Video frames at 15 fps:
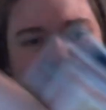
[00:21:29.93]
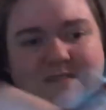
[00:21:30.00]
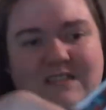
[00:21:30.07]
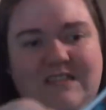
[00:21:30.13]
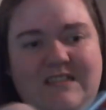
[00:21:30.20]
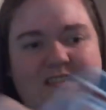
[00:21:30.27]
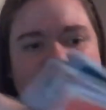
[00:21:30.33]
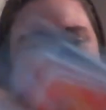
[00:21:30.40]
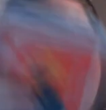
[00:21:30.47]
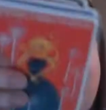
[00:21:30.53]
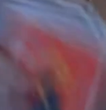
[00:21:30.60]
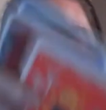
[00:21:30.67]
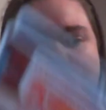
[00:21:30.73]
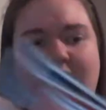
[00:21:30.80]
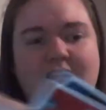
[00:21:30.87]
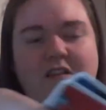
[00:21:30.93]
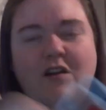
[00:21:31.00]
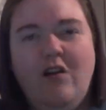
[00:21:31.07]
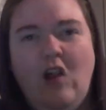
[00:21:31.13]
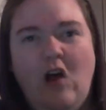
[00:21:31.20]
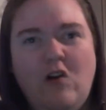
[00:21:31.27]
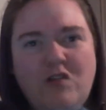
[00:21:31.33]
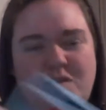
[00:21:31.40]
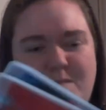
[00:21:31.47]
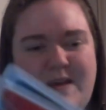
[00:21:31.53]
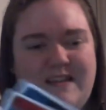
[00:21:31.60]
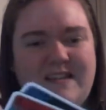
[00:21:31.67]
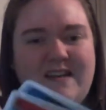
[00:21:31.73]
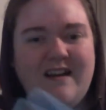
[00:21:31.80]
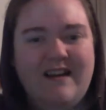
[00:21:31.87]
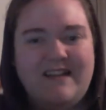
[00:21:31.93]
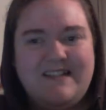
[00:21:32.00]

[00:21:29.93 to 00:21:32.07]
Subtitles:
And the gloss makes it kind of